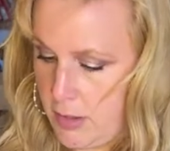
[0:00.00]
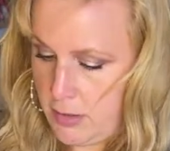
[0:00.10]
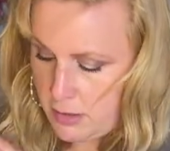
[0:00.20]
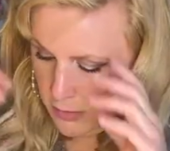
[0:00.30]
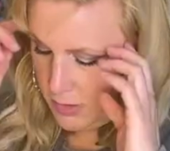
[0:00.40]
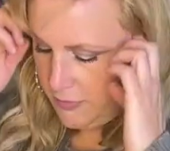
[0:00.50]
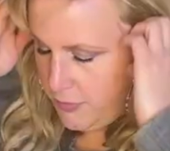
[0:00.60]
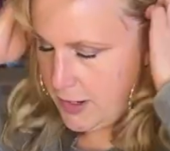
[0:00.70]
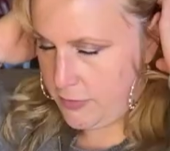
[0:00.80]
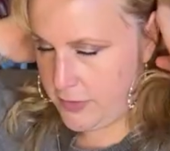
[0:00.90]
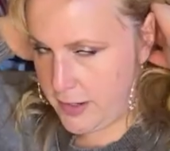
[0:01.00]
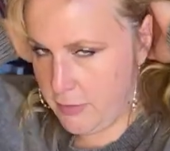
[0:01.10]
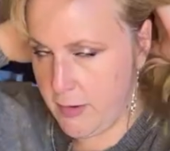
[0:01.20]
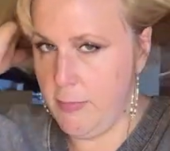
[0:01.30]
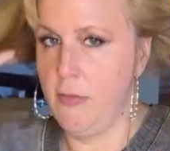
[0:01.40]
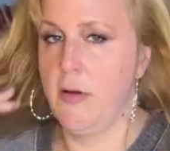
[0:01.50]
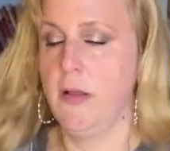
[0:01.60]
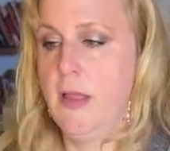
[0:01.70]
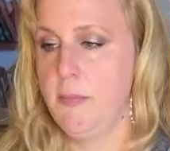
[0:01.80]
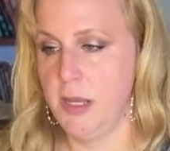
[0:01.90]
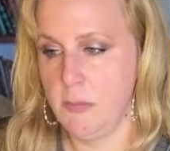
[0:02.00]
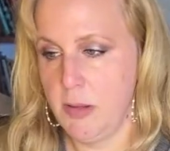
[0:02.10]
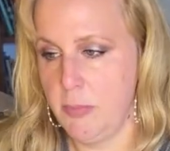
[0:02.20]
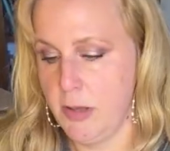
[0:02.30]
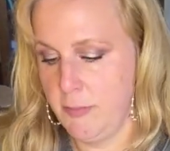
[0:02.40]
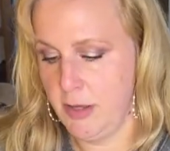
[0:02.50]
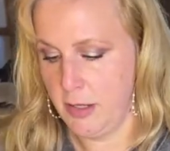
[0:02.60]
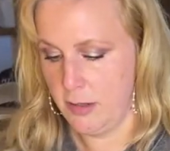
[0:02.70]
another, I forgot that I grabbed the wrong laminating paper. Let me get